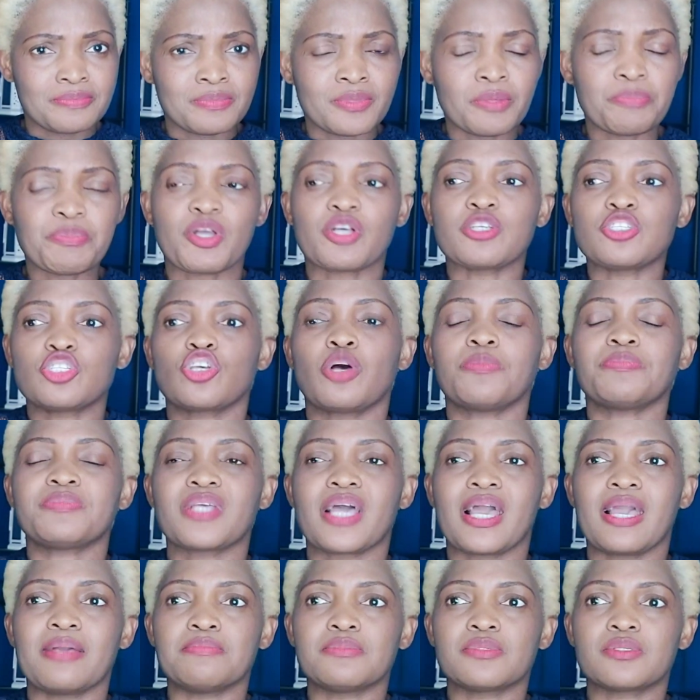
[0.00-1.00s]
Because
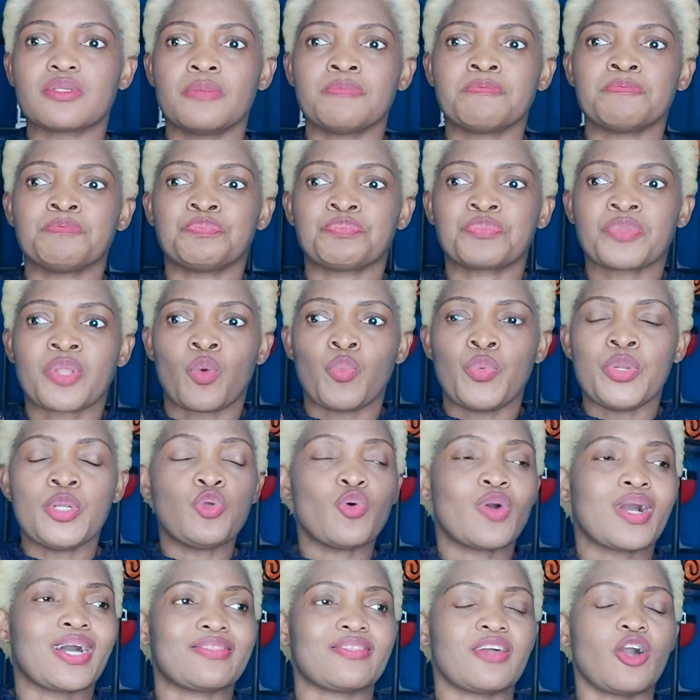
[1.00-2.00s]
sometimes we
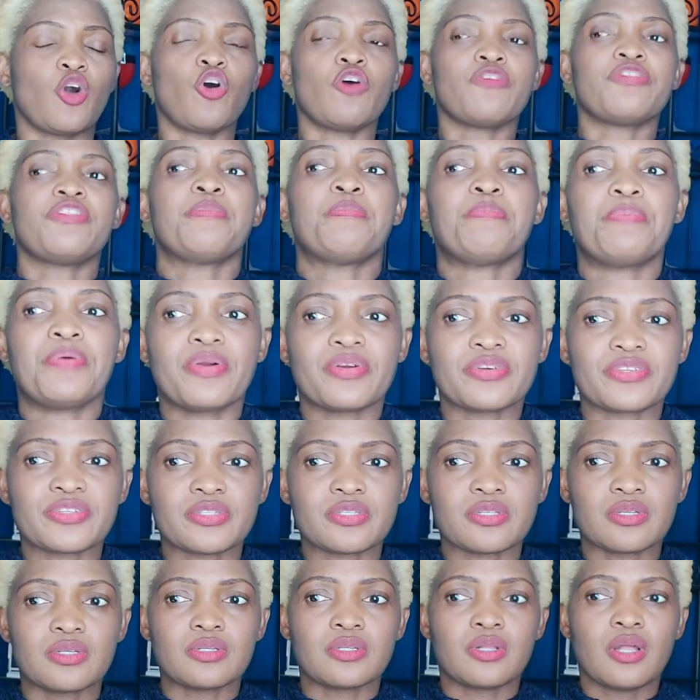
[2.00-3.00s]
look at the other
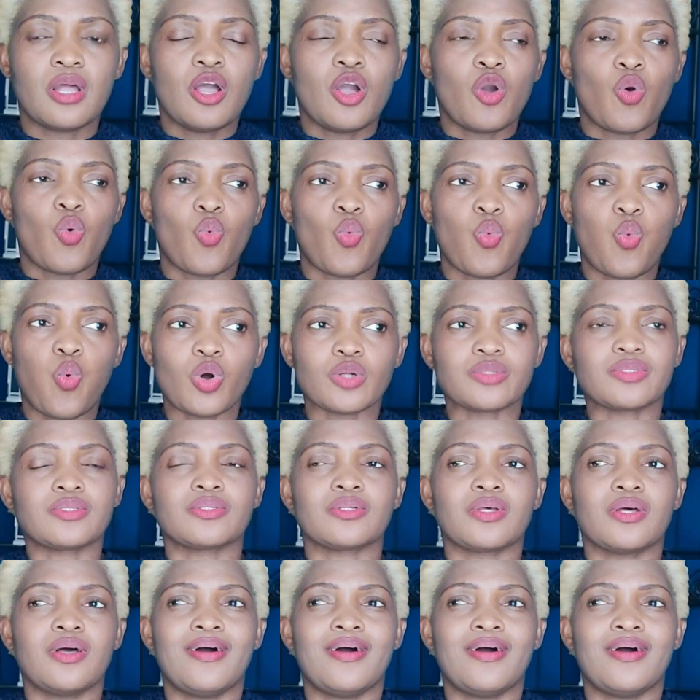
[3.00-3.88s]
person, what